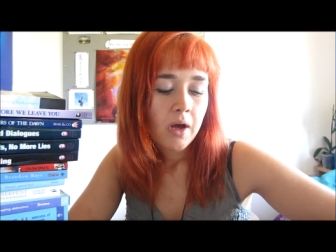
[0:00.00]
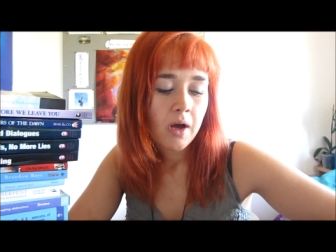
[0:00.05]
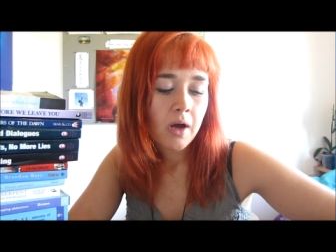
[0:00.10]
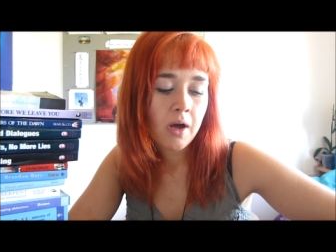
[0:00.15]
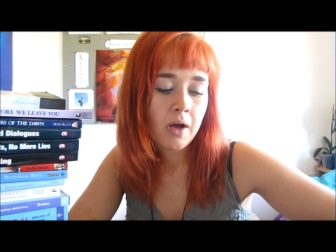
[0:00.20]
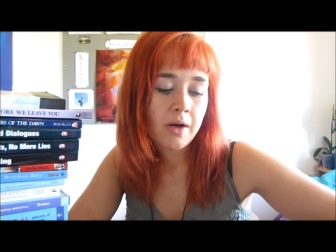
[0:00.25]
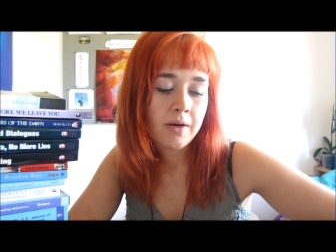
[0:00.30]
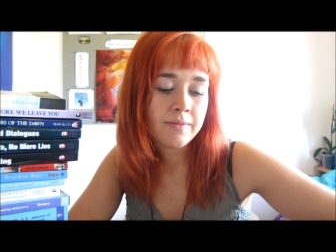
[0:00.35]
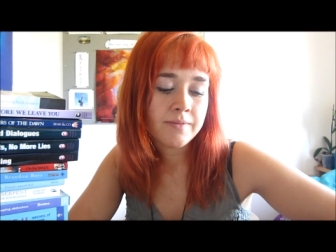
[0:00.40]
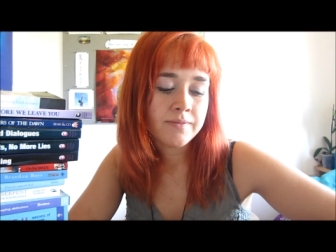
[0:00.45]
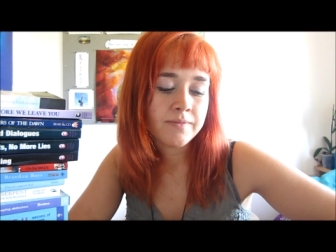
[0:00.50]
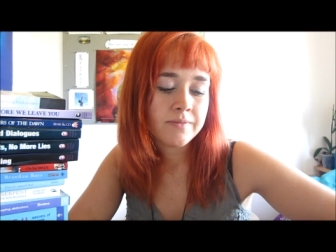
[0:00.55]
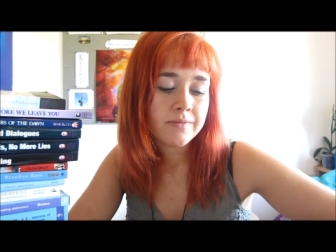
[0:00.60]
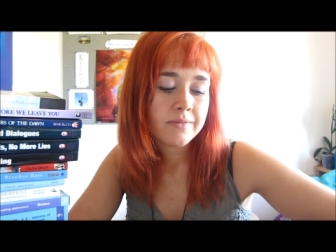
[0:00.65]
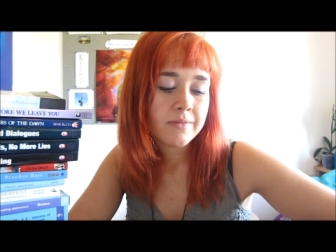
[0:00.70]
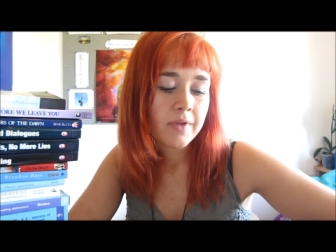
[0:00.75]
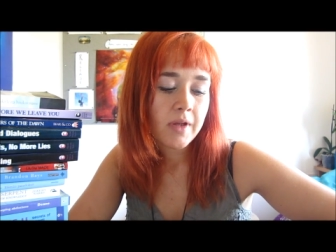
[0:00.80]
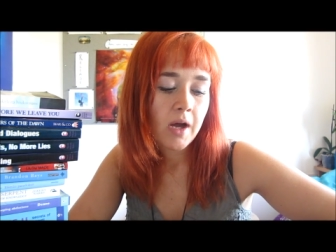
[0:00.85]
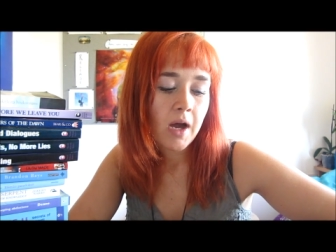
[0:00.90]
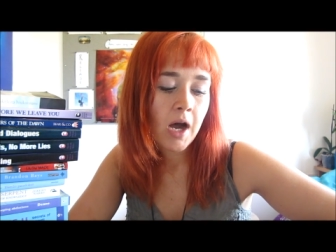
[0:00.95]
um,
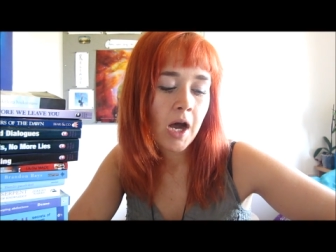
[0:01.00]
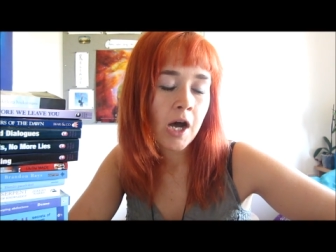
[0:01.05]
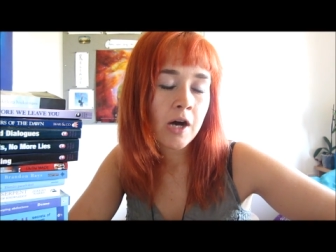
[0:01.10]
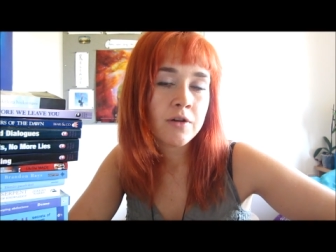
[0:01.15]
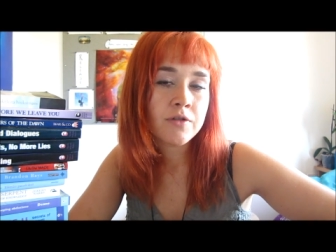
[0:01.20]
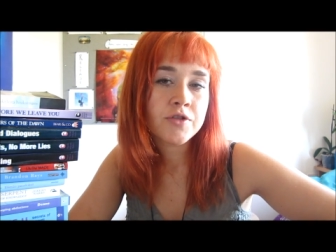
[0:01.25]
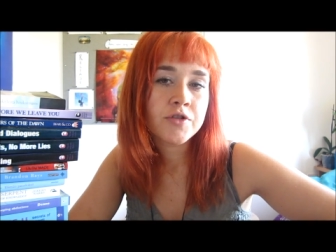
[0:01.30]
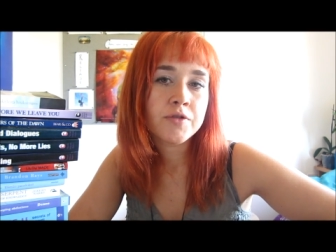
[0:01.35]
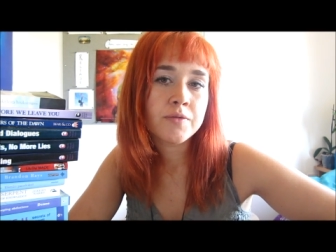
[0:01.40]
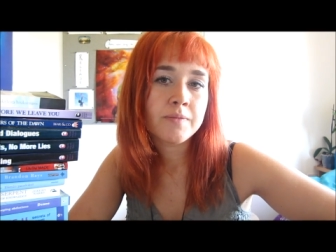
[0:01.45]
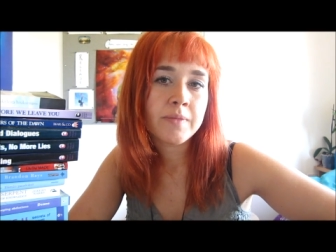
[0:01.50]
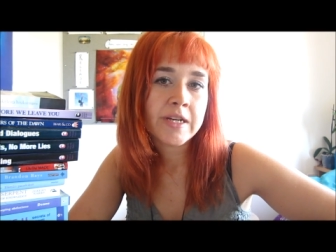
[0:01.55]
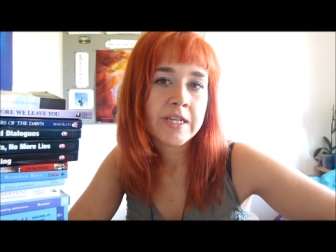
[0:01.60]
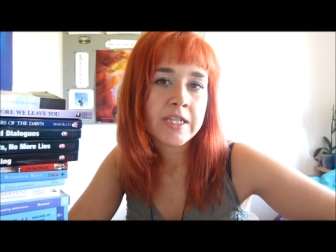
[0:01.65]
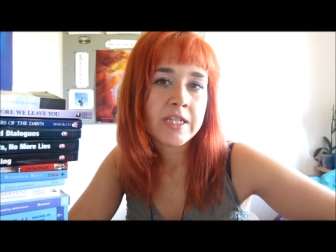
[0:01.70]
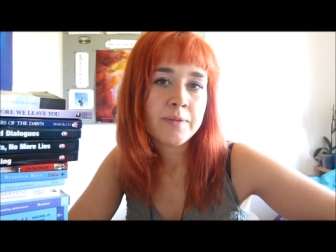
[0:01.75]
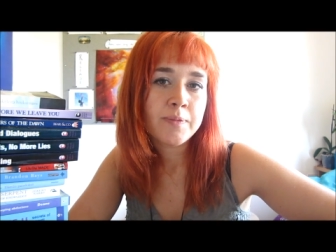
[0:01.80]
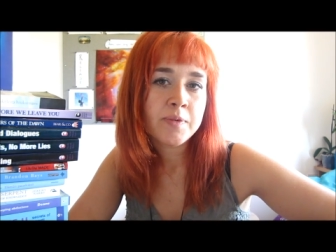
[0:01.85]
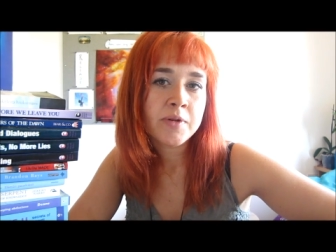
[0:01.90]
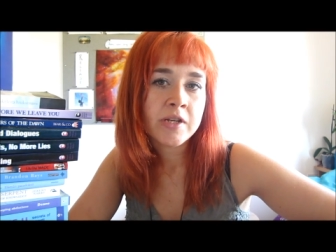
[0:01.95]
how to
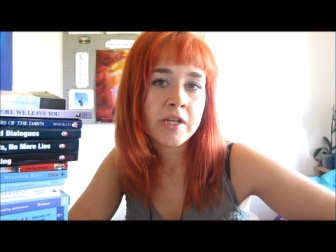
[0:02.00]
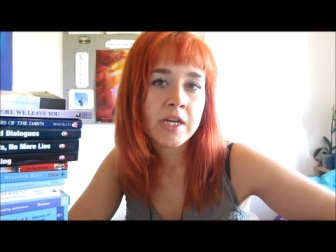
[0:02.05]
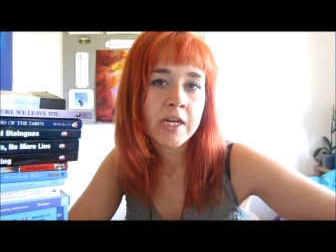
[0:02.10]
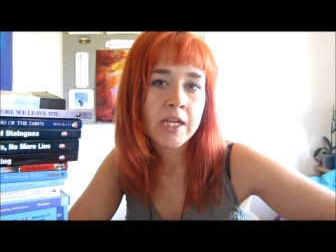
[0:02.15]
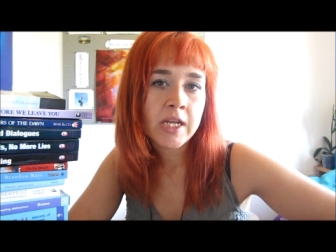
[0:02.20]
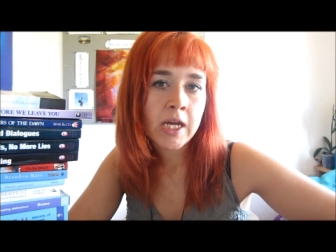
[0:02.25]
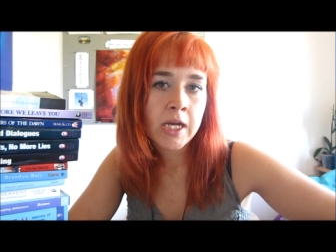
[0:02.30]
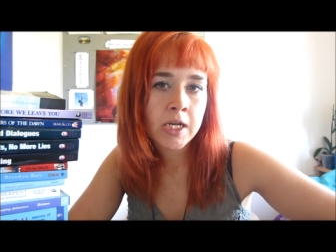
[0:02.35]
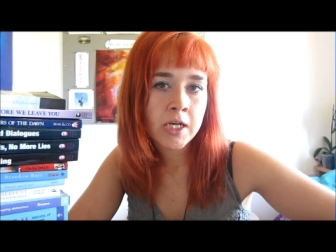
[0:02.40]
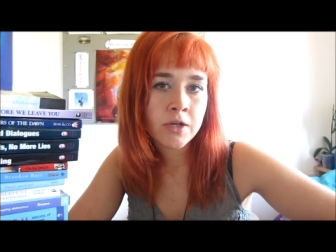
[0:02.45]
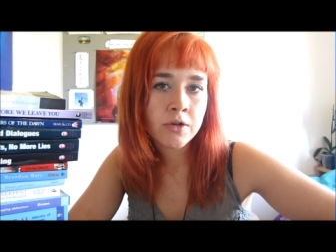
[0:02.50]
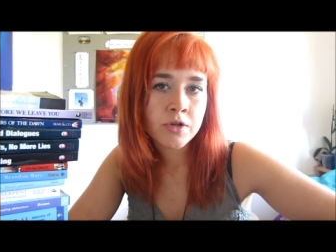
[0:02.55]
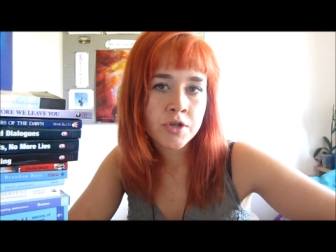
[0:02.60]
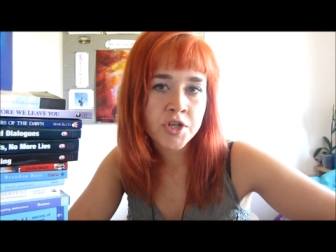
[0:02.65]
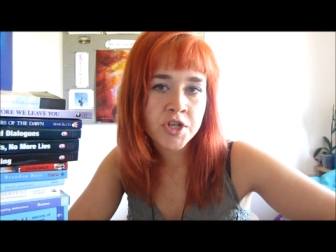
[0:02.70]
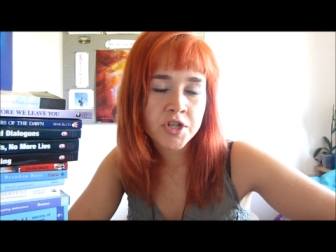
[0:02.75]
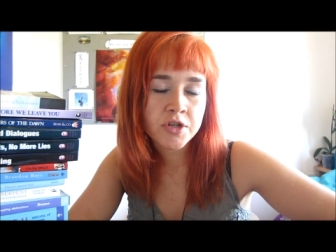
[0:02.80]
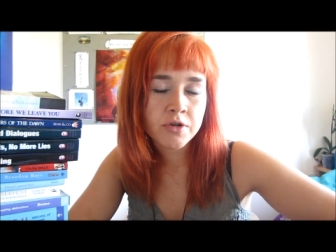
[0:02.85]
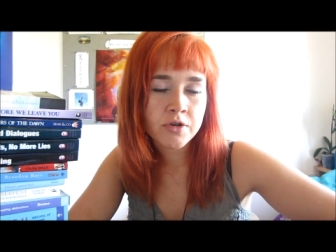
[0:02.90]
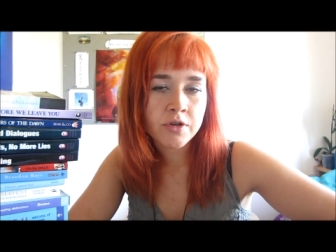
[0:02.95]
manipulate
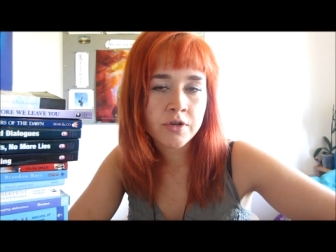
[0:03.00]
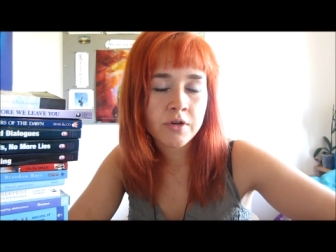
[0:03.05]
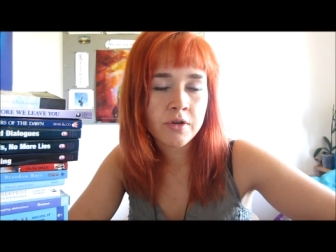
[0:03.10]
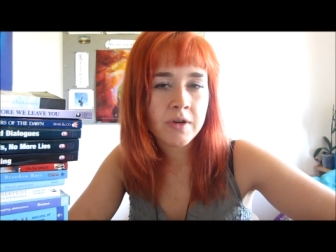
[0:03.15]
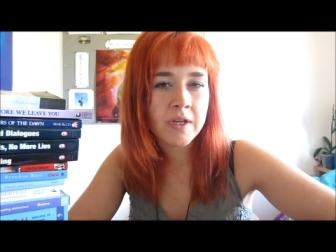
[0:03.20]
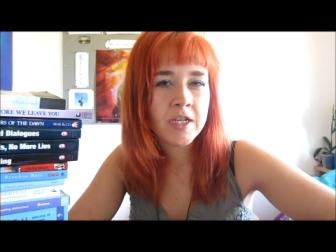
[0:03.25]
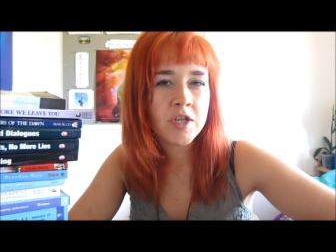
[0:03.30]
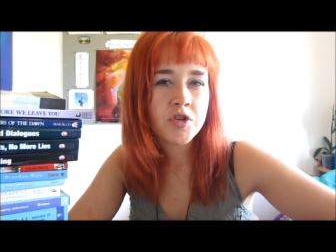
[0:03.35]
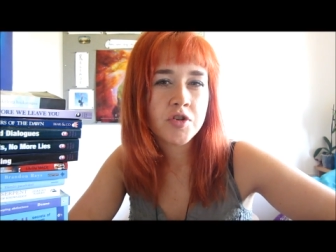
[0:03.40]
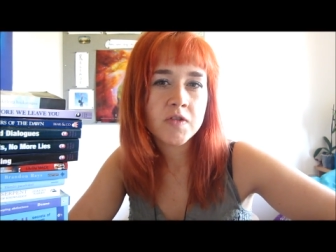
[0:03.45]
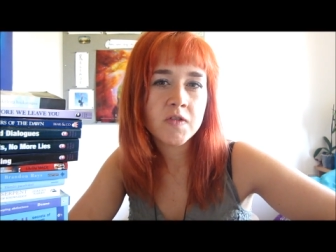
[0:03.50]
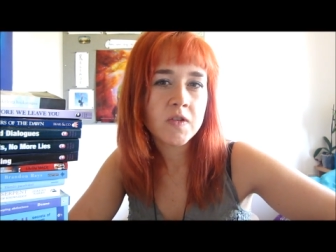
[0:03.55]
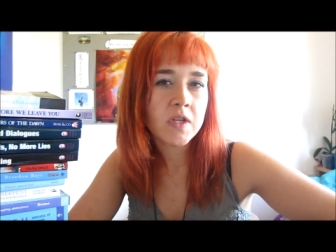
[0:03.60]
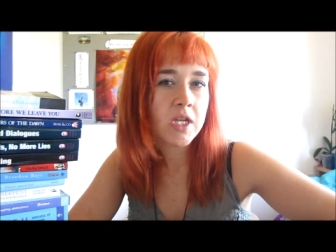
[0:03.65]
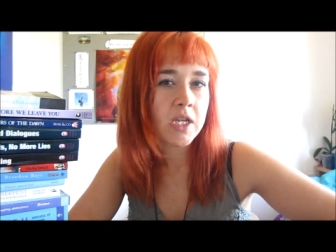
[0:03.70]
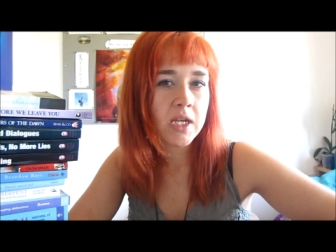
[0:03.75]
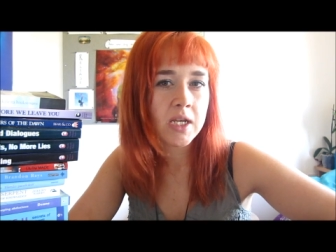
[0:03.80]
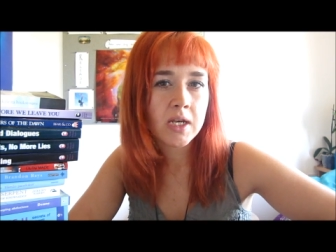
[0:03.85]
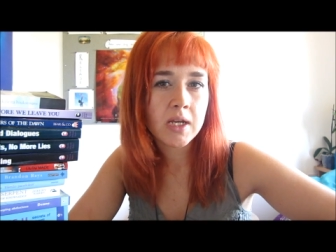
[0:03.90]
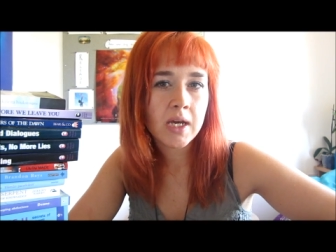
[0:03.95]
energy or you're
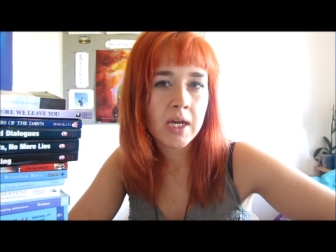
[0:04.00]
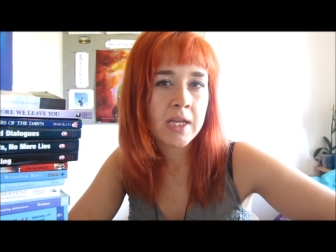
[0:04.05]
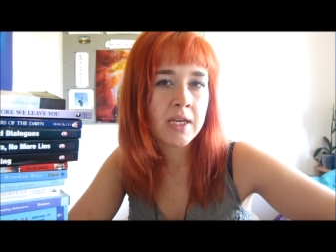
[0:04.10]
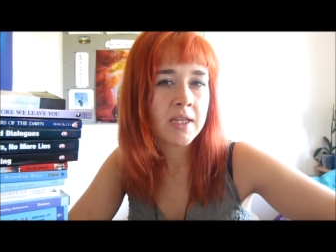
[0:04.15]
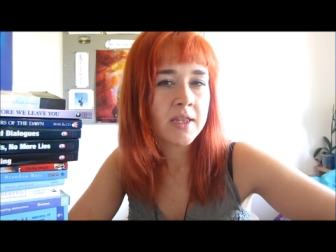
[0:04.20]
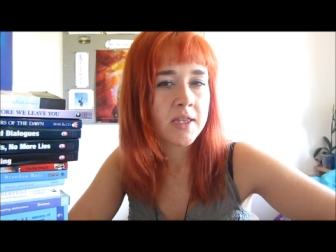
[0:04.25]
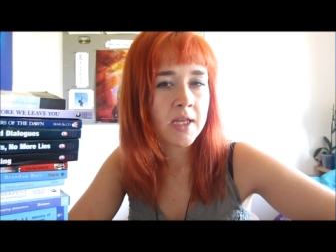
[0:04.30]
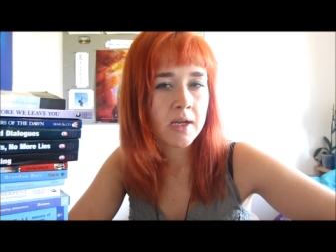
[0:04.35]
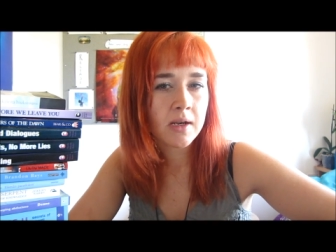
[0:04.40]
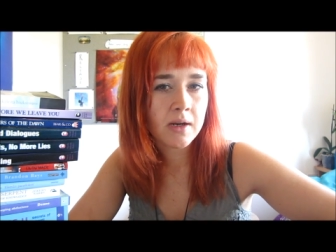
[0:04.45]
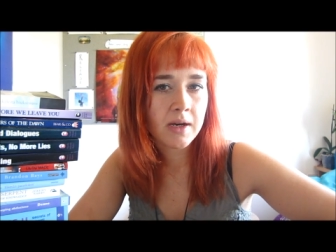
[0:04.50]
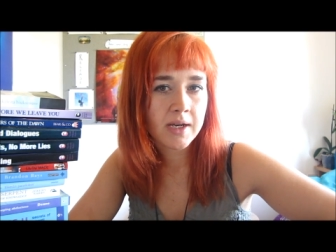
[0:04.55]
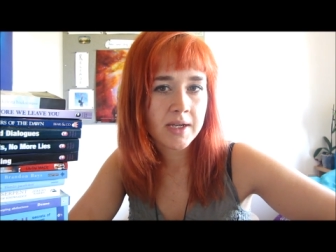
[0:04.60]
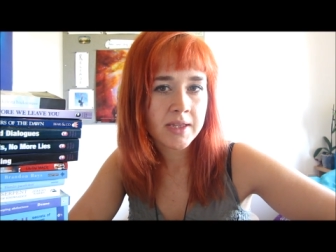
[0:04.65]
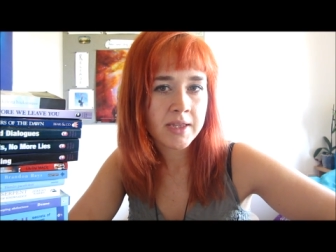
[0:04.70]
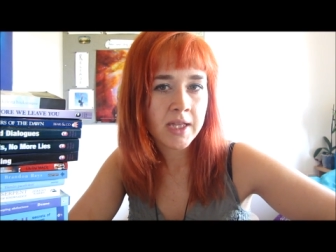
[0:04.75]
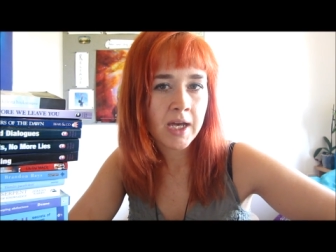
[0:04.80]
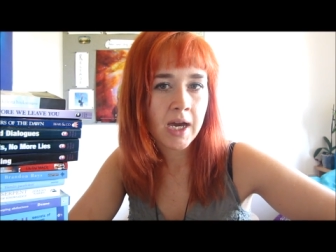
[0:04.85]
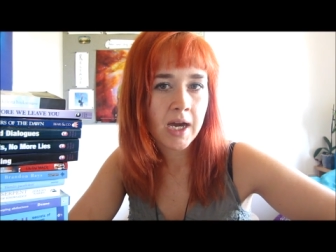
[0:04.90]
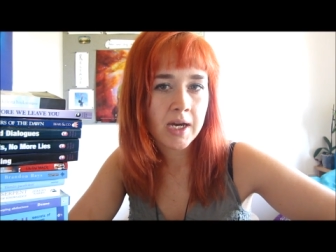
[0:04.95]
interested in anything
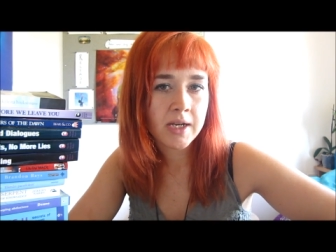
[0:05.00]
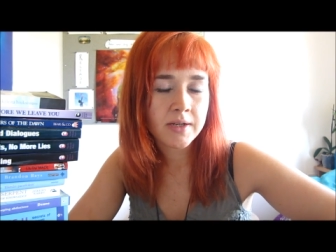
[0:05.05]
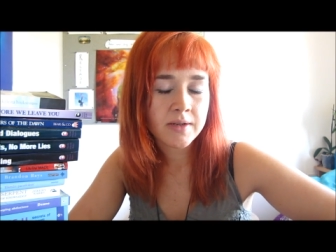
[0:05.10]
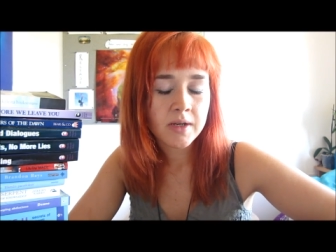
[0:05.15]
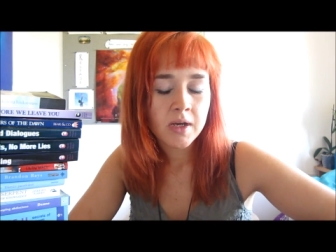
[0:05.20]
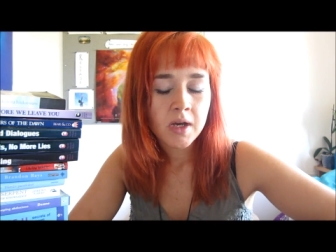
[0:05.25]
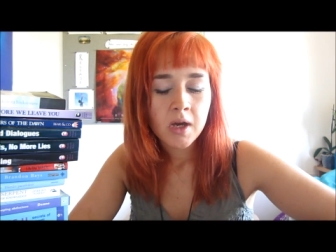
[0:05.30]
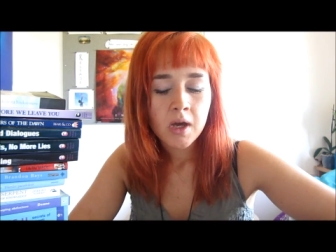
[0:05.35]
like that,